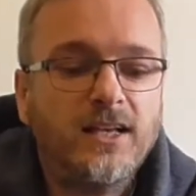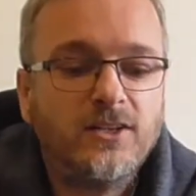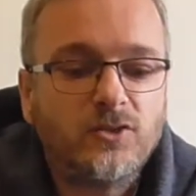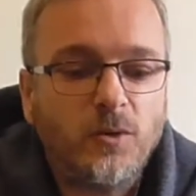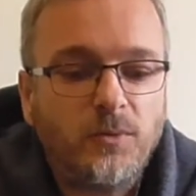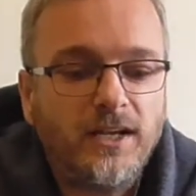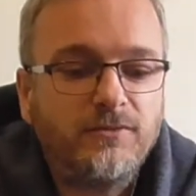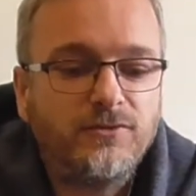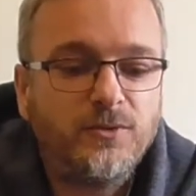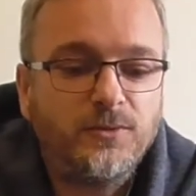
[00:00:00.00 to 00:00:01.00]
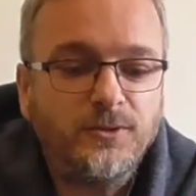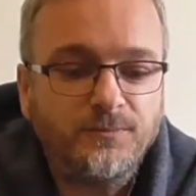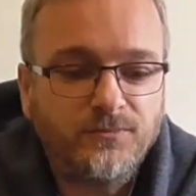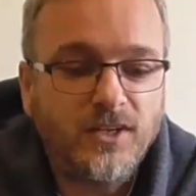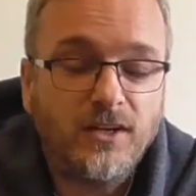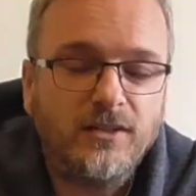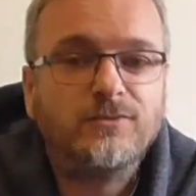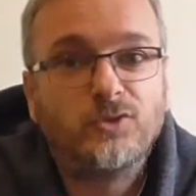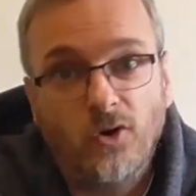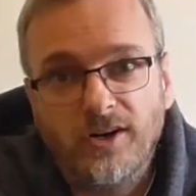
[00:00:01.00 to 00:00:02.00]
So I played football,
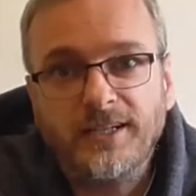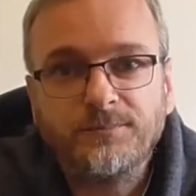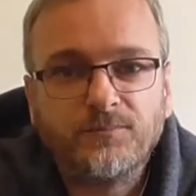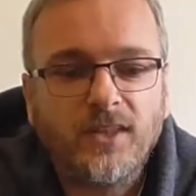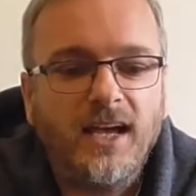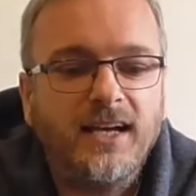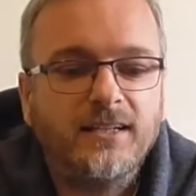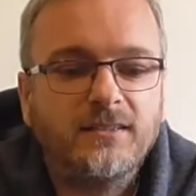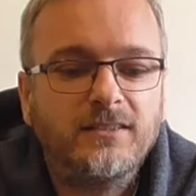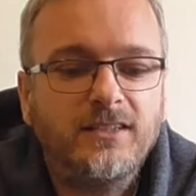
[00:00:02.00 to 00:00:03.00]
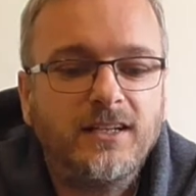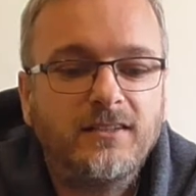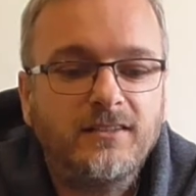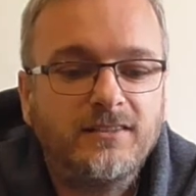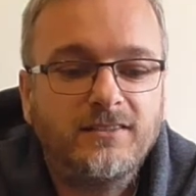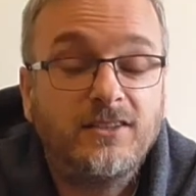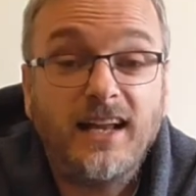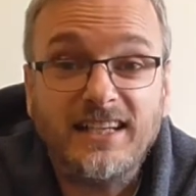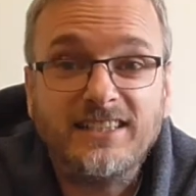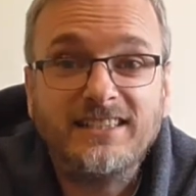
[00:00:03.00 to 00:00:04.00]
soccer, and you know, you
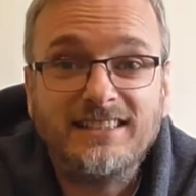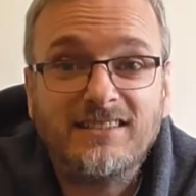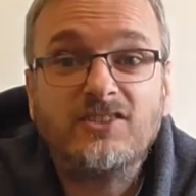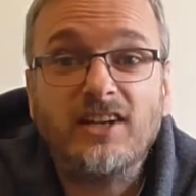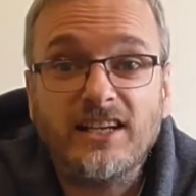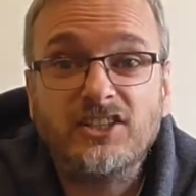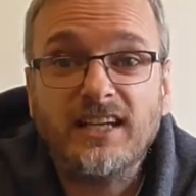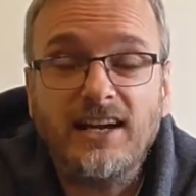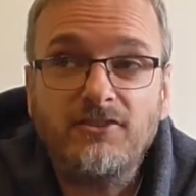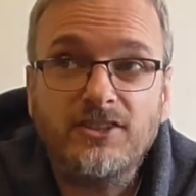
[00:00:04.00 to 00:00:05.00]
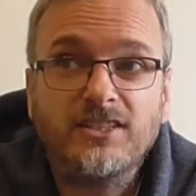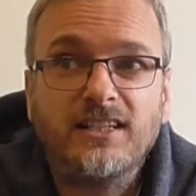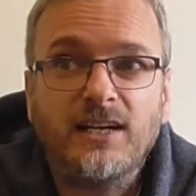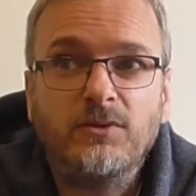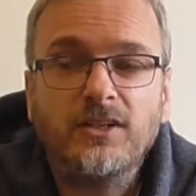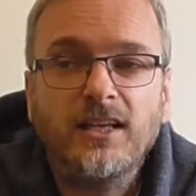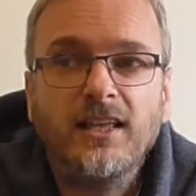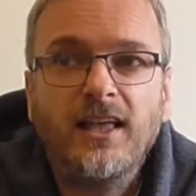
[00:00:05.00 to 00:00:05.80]
can actually select your characters in that one.